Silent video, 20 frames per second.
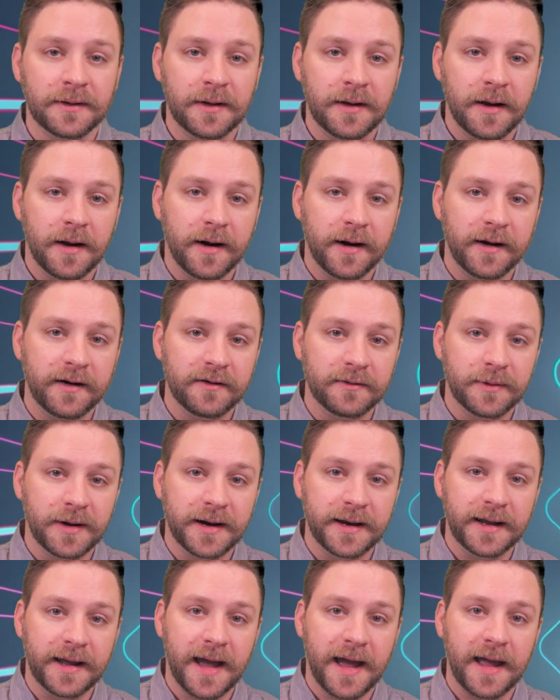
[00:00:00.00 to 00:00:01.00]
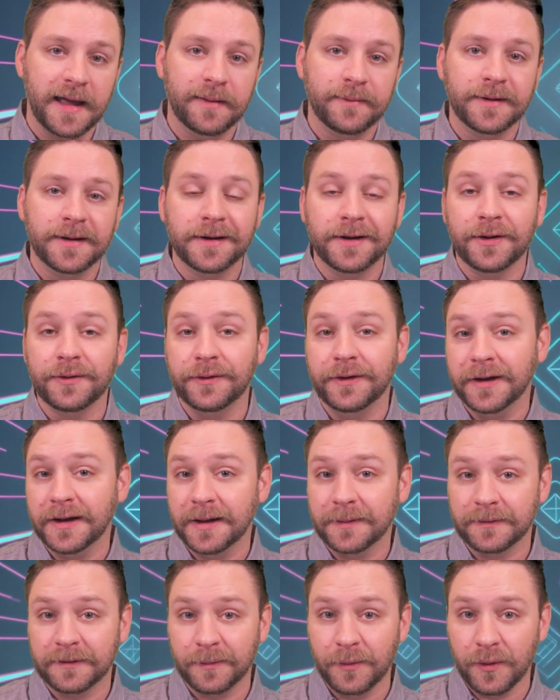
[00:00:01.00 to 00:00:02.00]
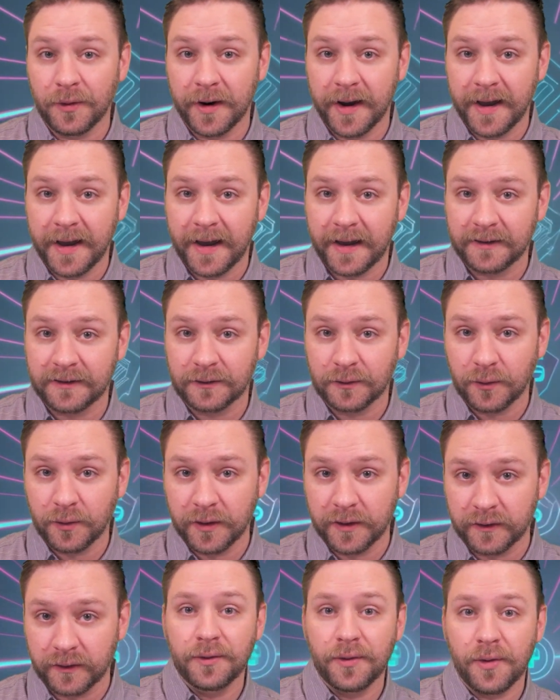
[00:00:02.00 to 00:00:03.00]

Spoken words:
All right, everybody, I am going to go dig up some more AI stories,